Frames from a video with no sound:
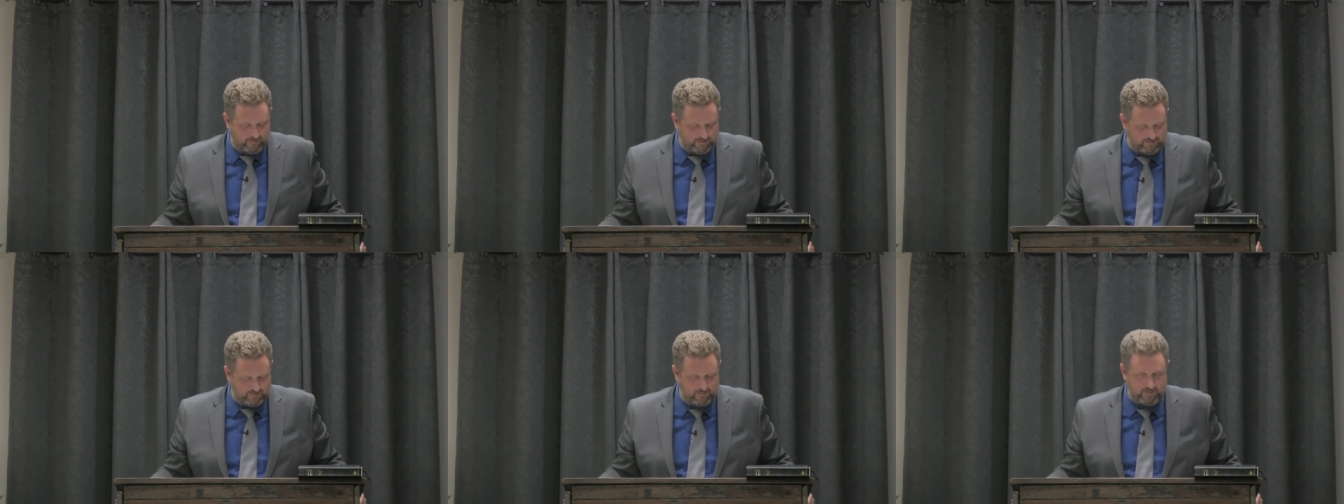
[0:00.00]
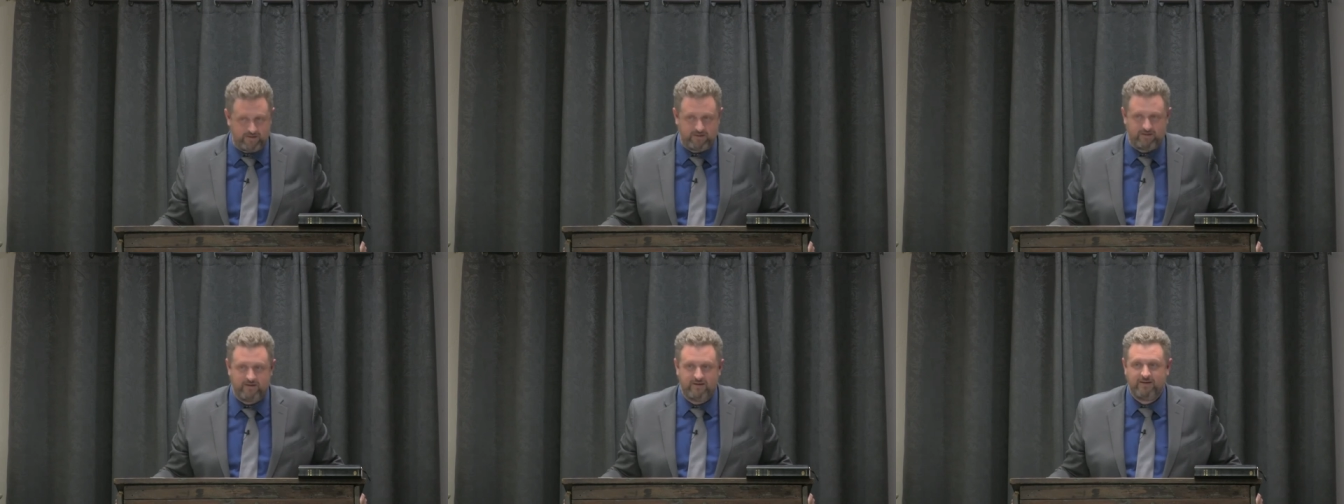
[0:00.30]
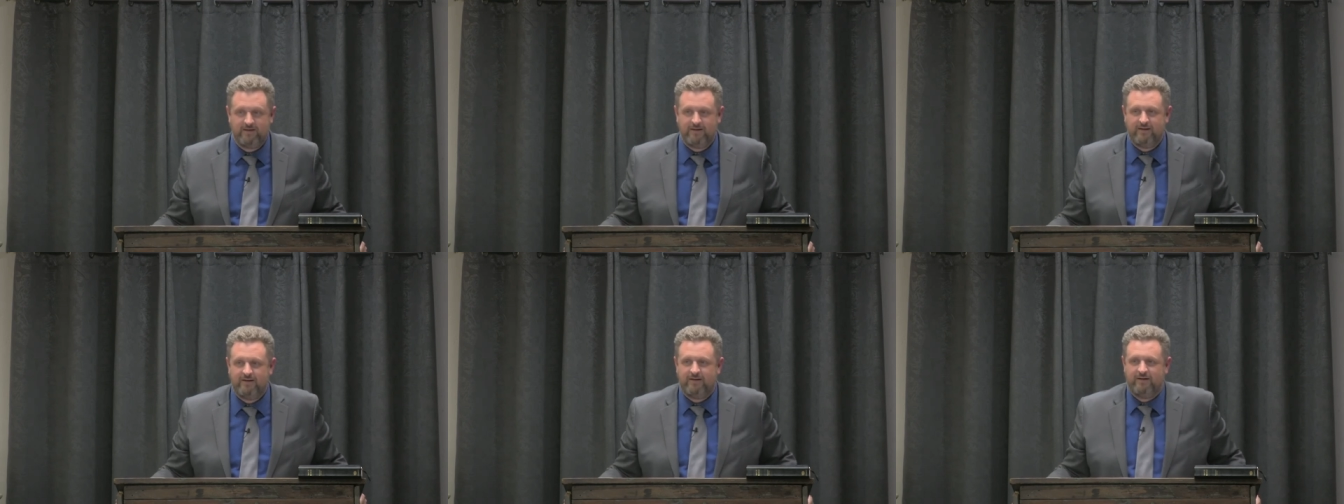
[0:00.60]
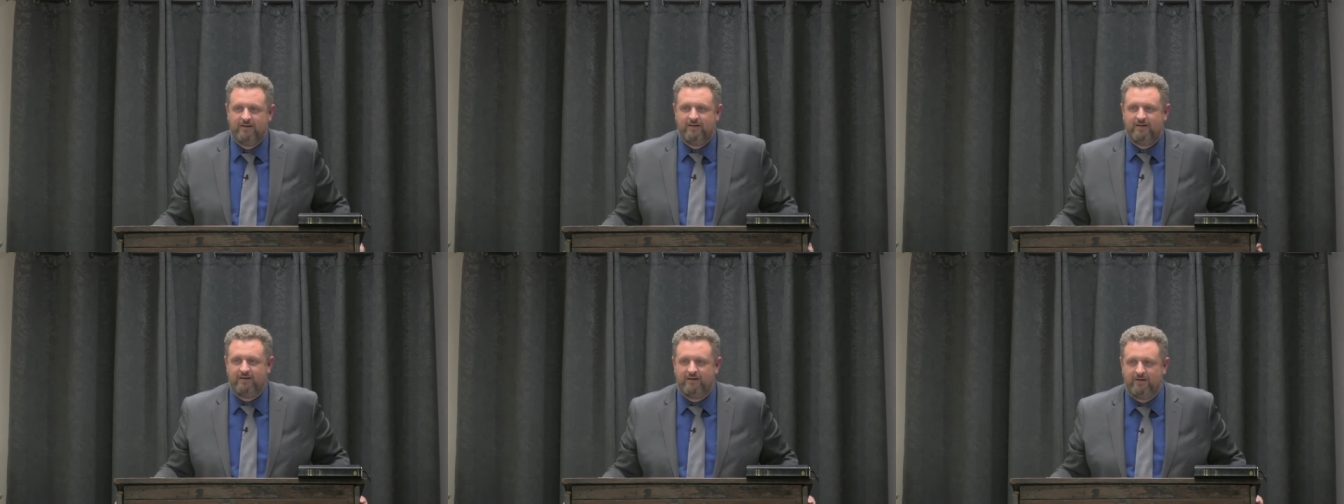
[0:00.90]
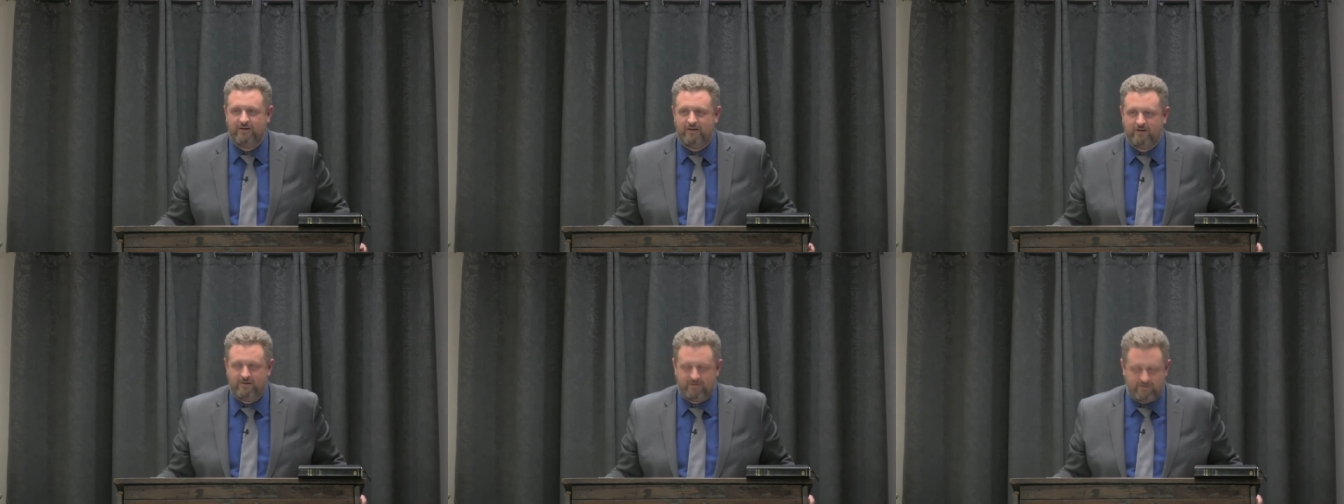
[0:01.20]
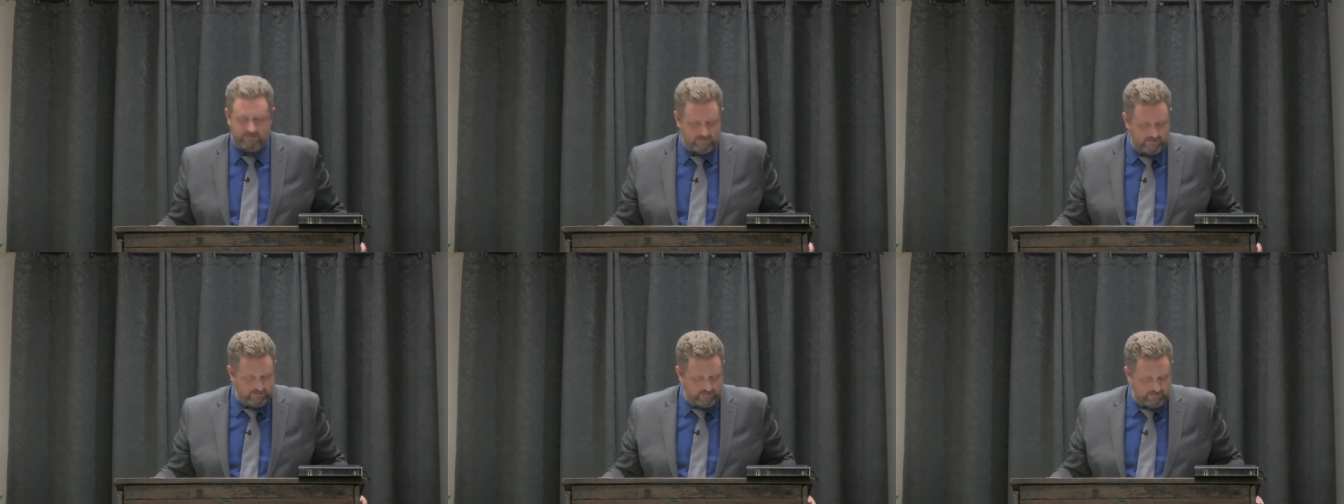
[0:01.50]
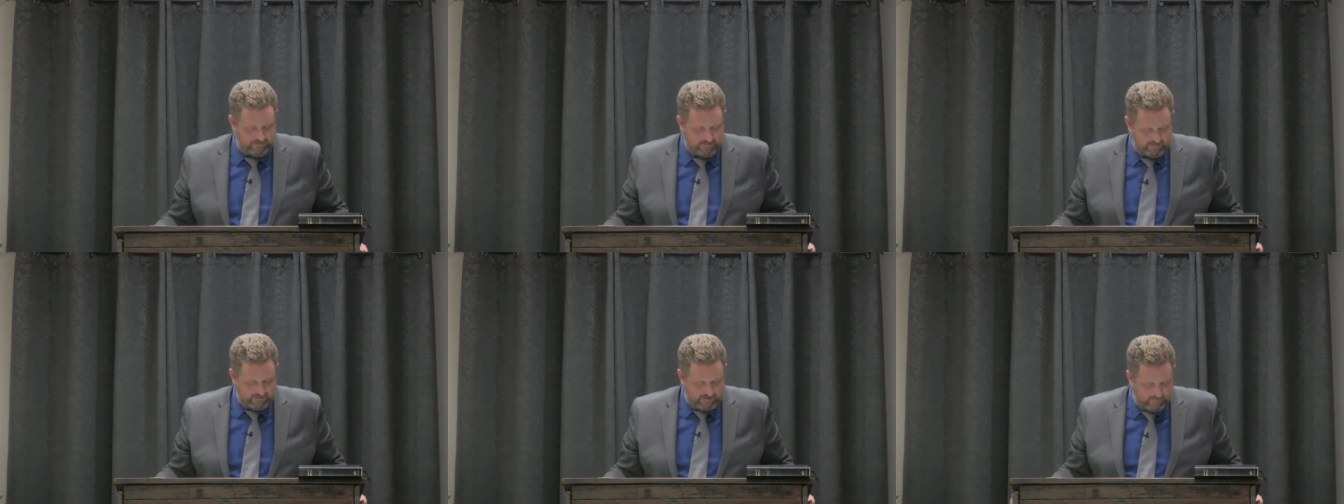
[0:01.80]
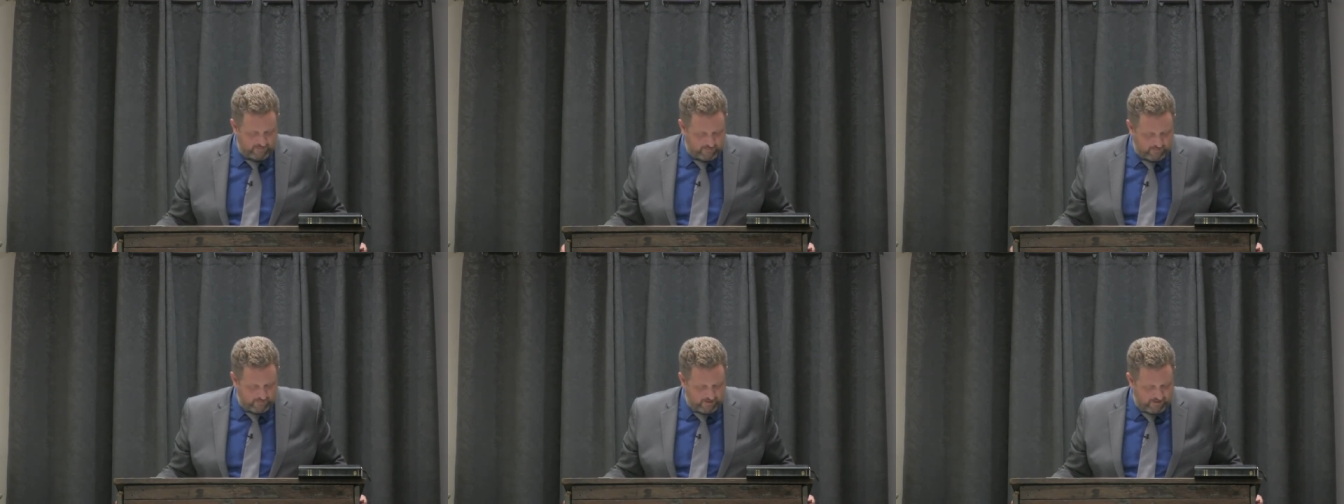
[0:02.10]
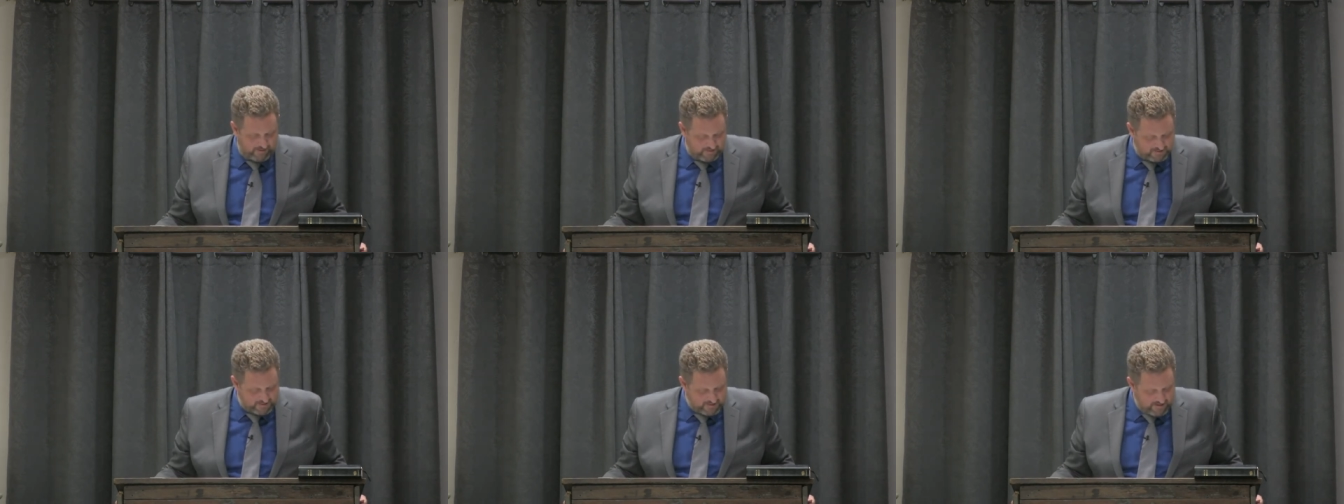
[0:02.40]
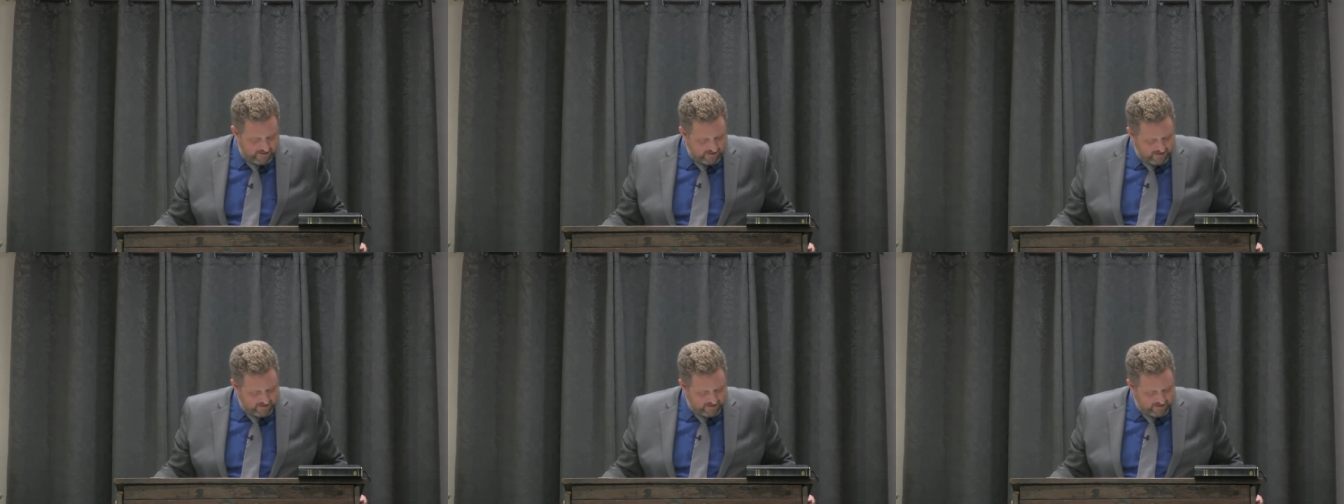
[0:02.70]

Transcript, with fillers: between here and eh, everywhere else.